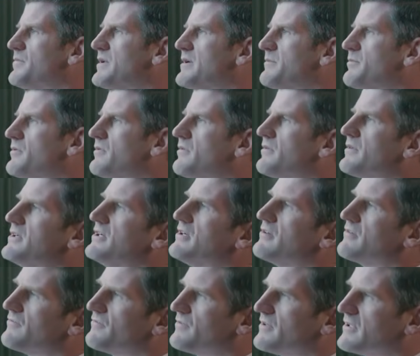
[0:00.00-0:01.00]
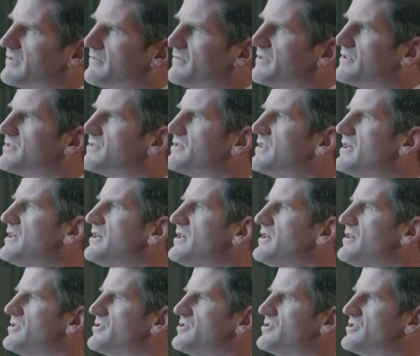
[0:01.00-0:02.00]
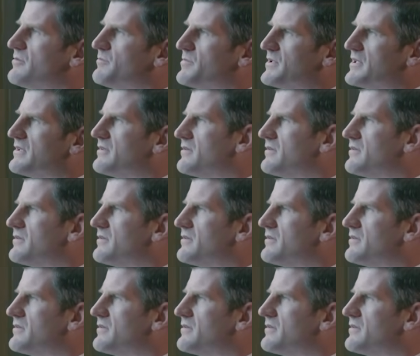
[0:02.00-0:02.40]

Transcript: people a year in front of us jumping